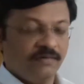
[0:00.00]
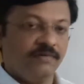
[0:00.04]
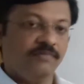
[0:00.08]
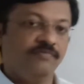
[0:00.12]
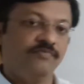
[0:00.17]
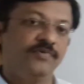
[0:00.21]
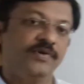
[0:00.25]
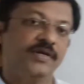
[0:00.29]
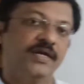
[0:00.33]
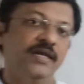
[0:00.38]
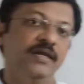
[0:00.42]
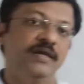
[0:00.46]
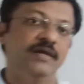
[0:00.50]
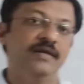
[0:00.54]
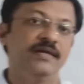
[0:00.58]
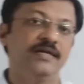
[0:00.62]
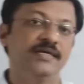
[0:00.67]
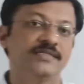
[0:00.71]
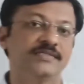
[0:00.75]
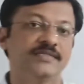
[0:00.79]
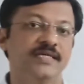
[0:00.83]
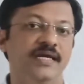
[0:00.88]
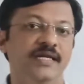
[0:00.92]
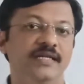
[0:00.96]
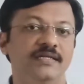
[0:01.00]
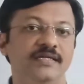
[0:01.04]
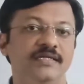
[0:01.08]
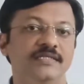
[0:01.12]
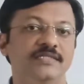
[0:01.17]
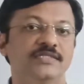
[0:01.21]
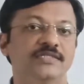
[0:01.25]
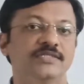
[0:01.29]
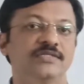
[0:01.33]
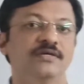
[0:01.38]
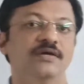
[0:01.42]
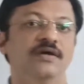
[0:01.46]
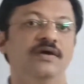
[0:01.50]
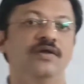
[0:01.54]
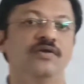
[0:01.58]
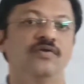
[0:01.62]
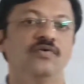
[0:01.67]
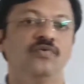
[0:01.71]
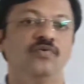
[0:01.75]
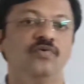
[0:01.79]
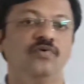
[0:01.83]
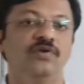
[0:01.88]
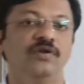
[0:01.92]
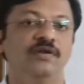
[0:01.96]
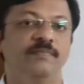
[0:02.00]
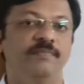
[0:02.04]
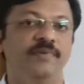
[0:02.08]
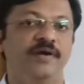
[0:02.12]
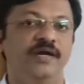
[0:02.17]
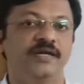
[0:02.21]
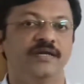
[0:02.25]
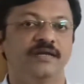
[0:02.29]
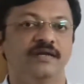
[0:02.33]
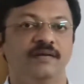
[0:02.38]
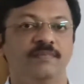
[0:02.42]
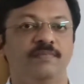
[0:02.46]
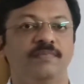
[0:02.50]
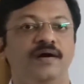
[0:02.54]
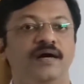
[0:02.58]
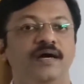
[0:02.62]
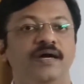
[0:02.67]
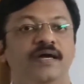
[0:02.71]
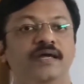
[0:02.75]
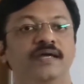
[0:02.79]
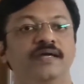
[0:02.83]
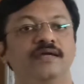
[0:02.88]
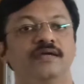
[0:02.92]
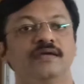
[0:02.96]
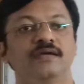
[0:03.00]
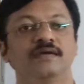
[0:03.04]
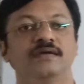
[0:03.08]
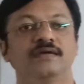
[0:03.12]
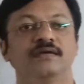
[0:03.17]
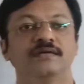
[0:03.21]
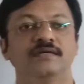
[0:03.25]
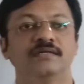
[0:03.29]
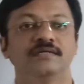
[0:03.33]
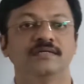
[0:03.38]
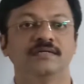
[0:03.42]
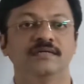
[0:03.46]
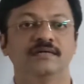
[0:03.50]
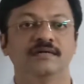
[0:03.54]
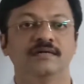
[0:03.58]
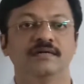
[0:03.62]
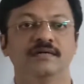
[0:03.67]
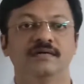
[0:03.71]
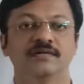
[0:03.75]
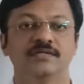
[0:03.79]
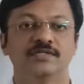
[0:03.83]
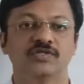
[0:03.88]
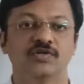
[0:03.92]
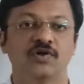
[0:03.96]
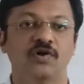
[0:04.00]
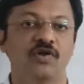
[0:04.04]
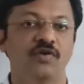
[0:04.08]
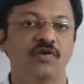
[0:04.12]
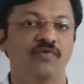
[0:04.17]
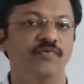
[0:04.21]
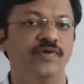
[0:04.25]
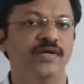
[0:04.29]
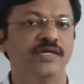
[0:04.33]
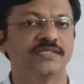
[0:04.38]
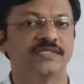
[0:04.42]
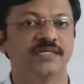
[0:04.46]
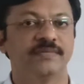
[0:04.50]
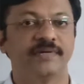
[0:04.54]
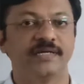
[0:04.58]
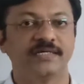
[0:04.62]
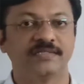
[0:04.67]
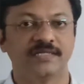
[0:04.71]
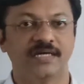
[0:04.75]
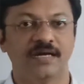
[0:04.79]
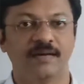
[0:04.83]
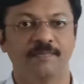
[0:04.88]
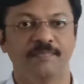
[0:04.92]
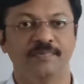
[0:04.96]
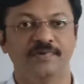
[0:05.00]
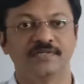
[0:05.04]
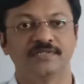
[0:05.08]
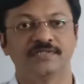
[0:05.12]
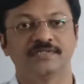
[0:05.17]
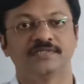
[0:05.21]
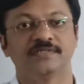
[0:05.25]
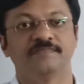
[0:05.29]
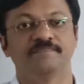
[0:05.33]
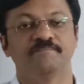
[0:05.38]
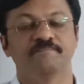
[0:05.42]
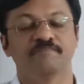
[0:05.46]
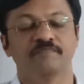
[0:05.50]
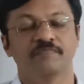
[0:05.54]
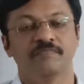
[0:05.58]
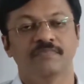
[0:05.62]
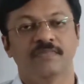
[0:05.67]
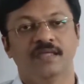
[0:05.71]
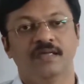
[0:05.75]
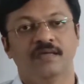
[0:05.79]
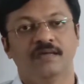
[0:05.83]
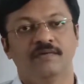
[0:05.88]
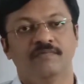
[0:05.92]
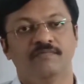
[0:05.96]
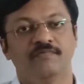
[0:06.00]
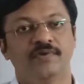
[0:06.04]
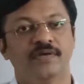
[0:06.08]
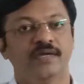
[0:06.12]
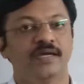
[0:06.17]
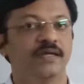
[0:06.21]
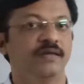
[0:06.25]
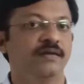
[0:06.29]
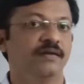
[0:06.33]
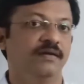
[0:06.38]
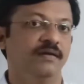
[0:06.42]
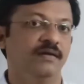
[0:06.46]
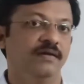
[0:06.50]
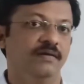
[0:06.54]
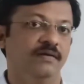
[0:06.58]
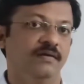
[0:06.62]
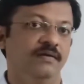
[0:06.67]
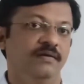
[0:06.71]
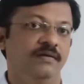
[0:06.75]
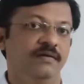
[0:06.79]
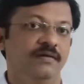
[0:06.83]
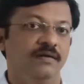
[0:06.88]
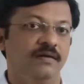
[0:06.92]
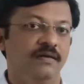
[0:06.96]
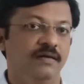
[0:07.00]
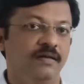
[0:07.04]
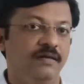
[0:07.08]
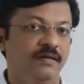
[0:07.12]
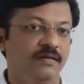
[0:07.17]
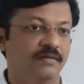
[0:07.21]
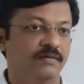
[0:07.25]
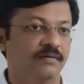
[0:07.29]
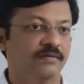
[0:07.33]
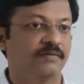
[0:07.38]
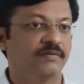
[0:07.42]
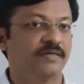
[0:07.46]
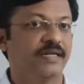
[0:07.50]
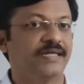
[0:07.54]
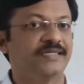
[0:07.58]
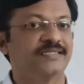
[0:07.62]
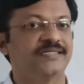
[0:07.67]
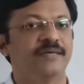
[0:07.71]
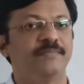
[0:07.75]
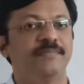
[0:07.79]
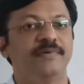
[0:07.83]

We can understand this rule better by solving some examples. We can take some